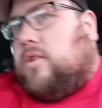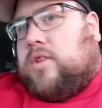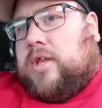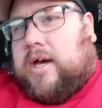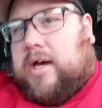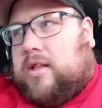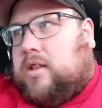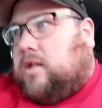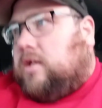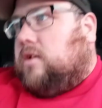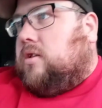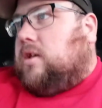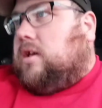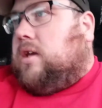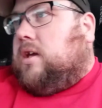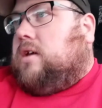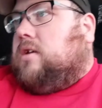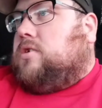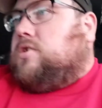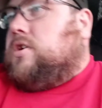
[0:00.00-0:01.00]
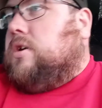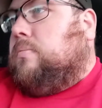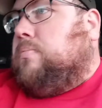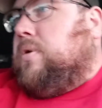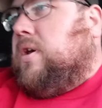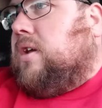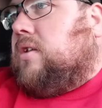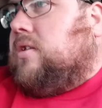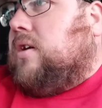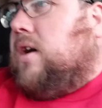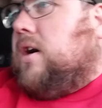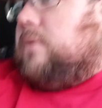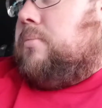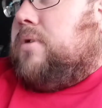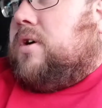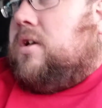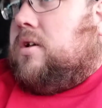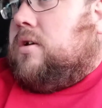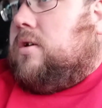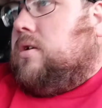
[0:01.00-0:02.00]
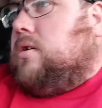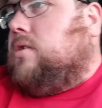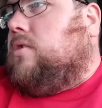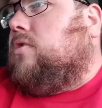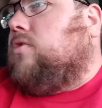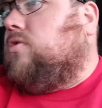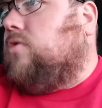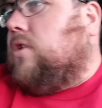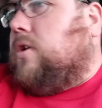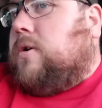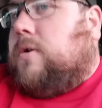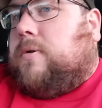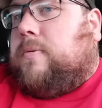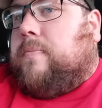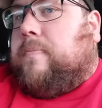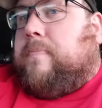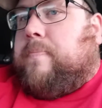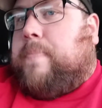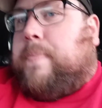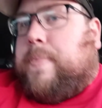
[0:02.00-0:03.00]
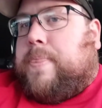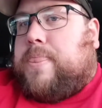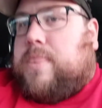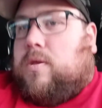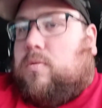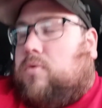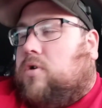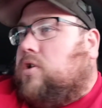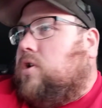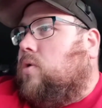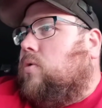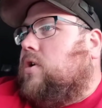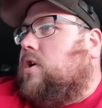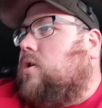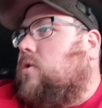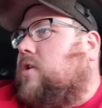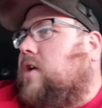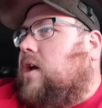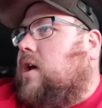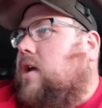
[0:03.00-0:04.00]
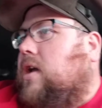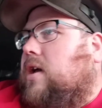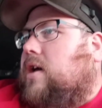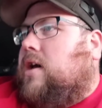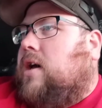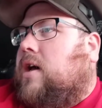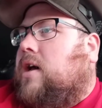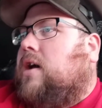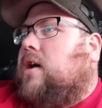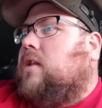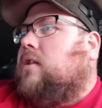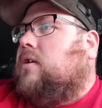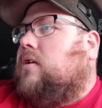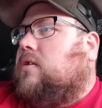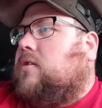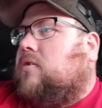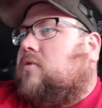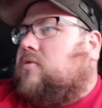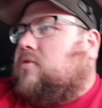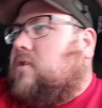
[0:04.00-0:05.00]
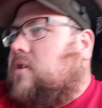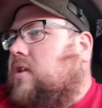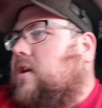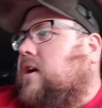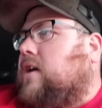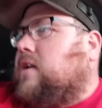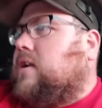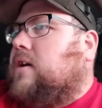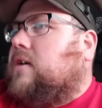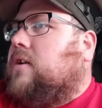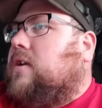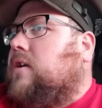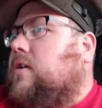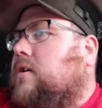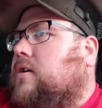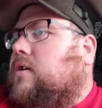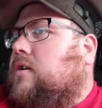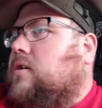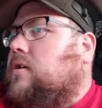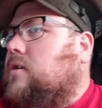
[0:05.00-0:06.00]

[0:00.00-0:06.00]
that need to get shit picked up. So we're doing okay. Look, there's another guy down here.